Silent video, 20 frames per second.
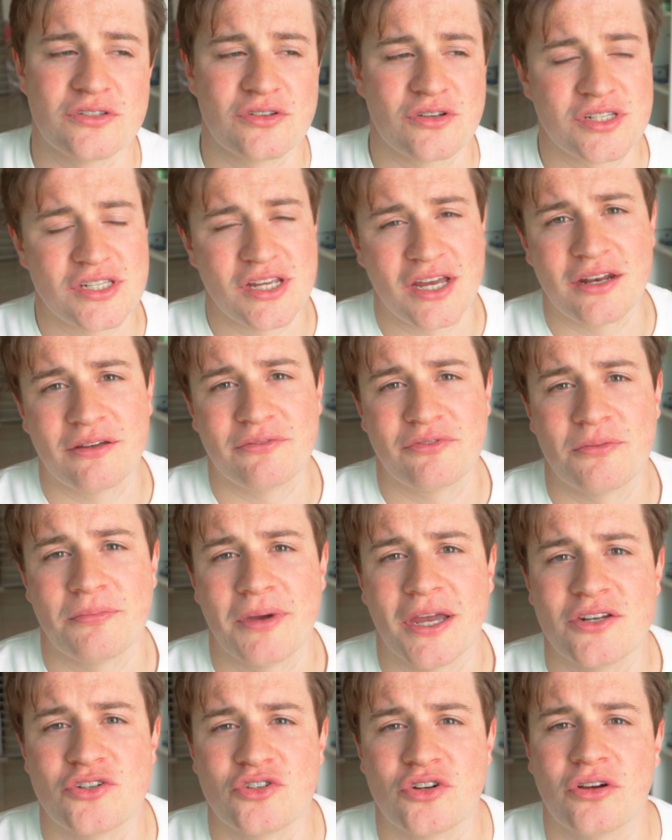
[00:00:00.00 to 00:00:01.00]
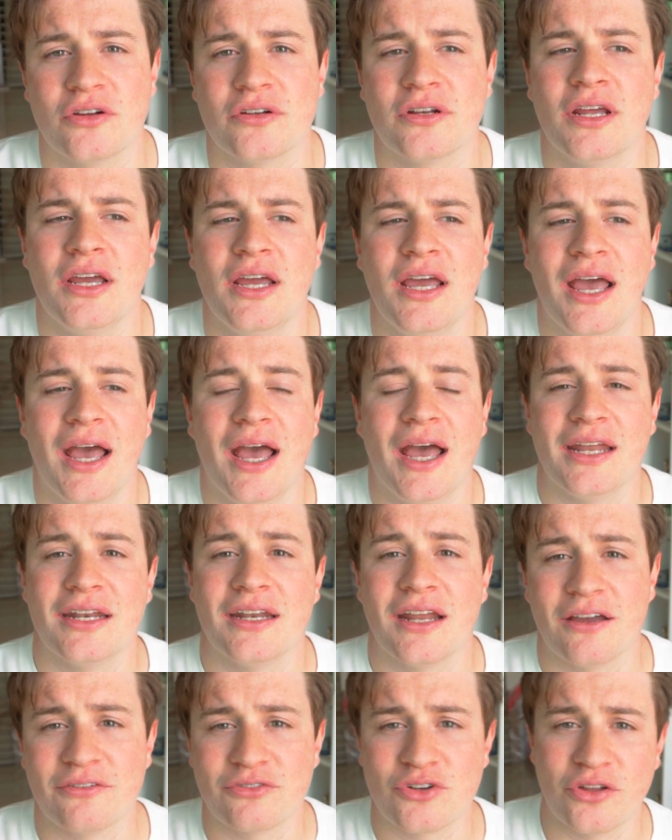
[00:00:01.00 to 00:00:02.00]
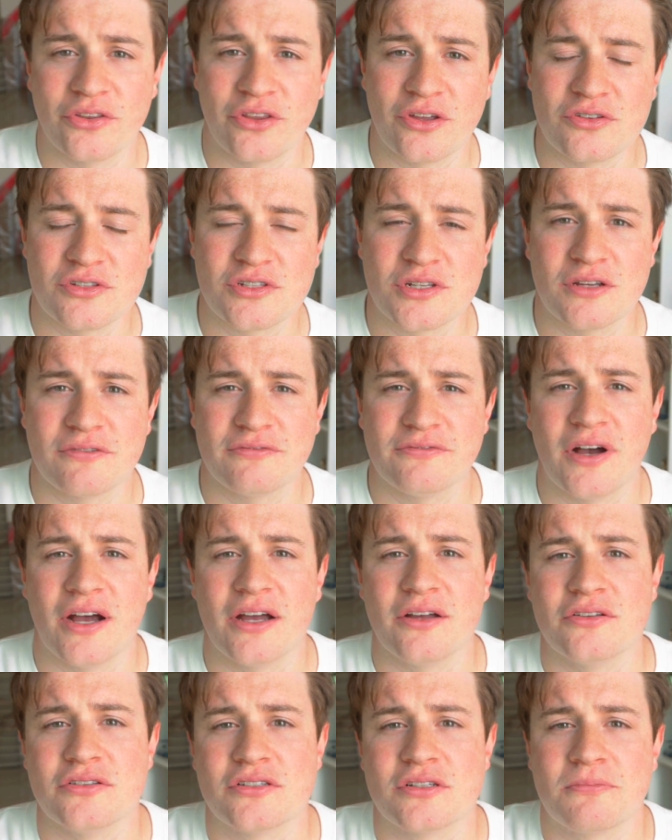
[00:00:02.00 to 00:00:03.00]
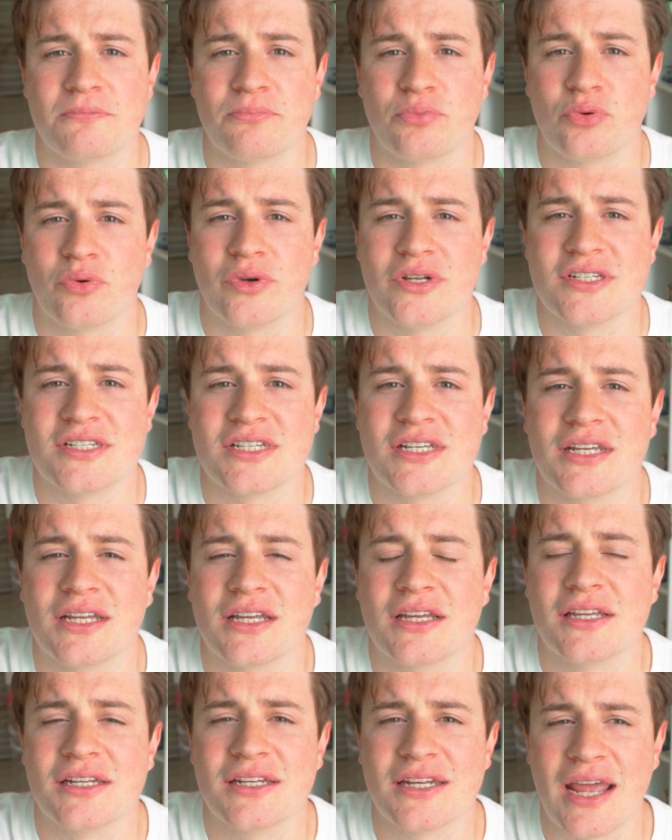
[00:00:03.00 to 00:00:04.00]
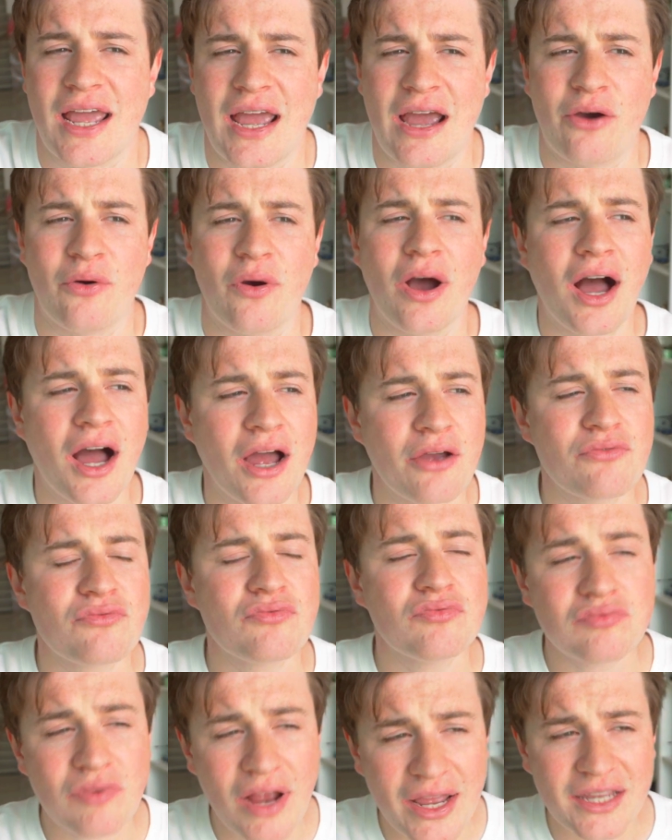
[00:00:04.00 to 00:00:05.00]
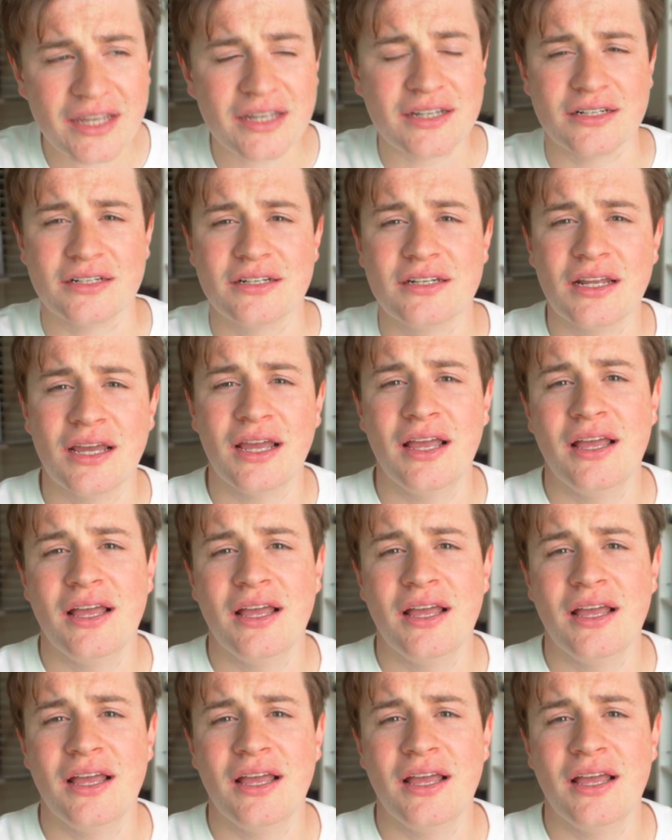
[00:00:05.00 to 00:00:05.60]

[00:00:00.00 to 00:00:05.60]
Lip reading: So I signed up for Patreon, and I've got those files printing now. I reckon